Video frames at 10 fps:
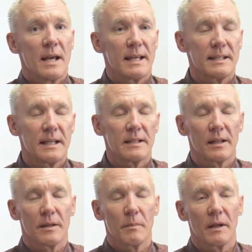as
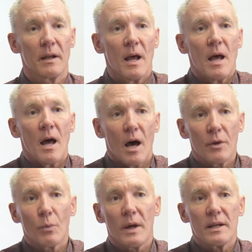easily, but
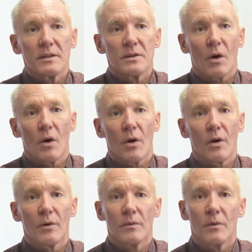other ways
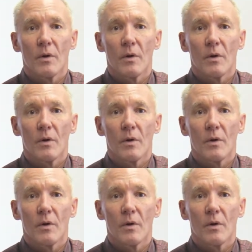are